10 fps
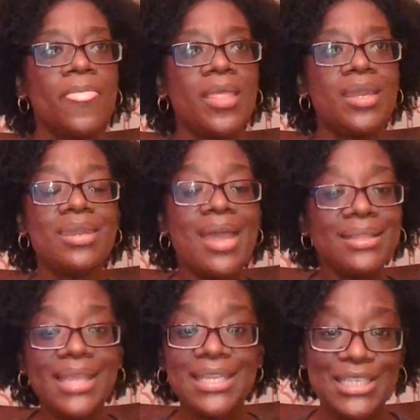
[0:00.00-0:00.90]
not
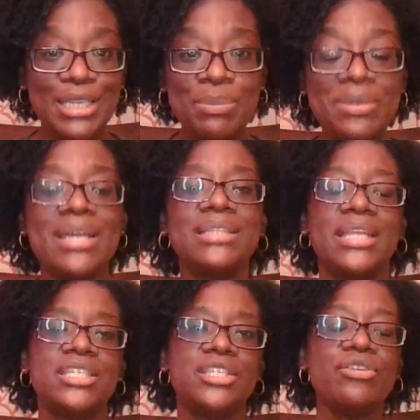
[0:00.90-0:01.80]
that deep, not that
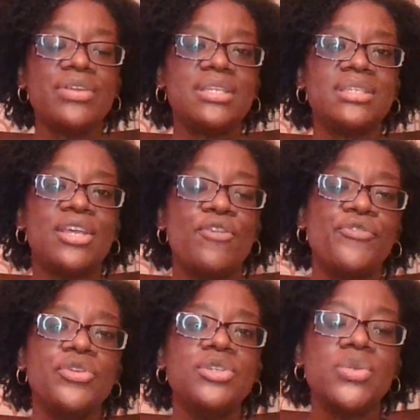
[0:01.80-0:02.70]
serious, for
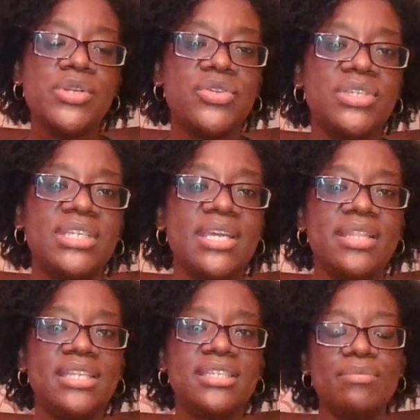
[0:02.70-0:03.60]
you to understand
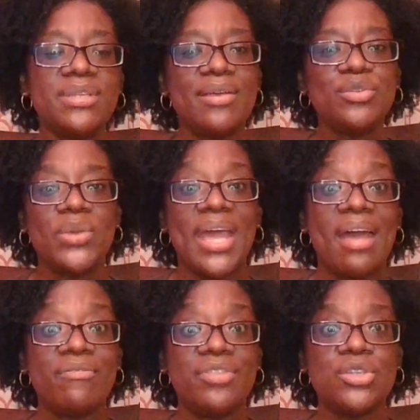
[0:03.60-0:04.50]
that sometimes we
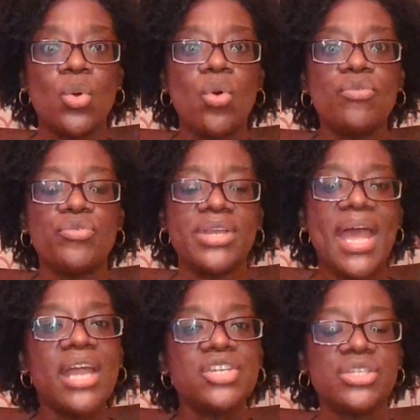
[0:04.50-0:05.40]
have these
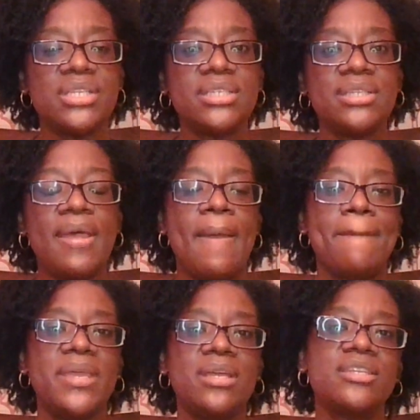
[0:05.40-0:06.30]
overreactions
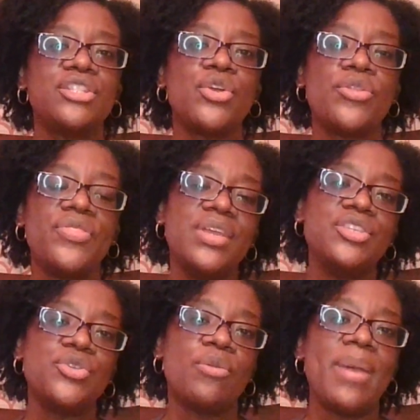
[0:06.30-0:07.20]
because there are things
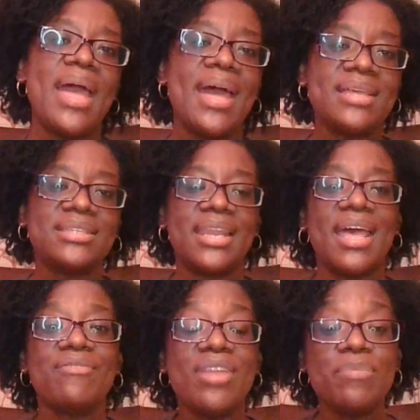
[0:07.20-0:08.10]
in our past that
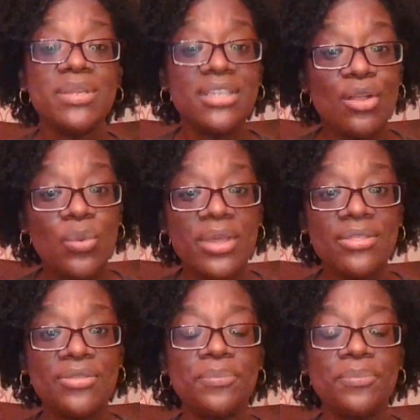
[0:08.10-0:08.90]
have not been dealt with.